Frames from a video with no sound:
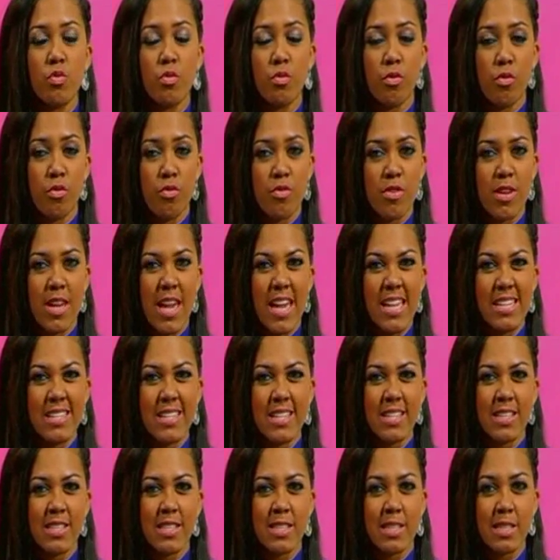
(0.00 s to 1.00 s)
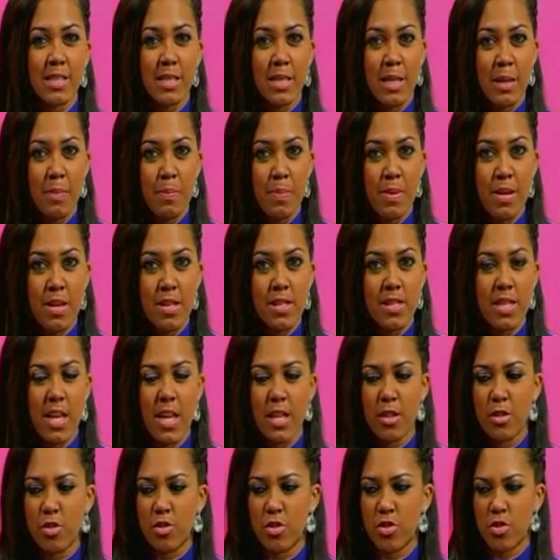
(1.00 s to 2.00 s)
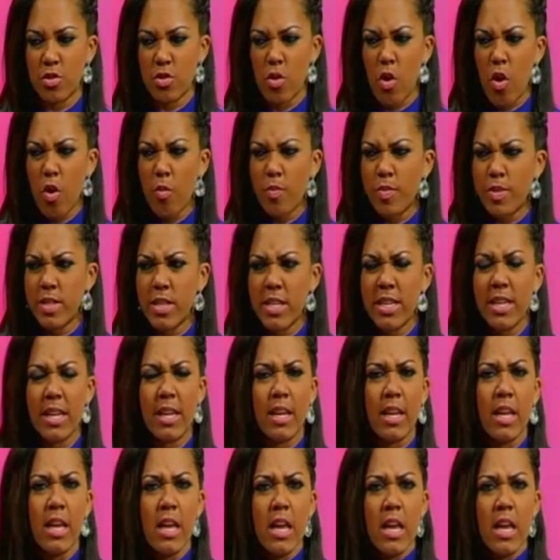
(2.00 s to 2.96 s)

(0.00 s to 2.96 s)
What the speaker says: creating slippers and sculpting, and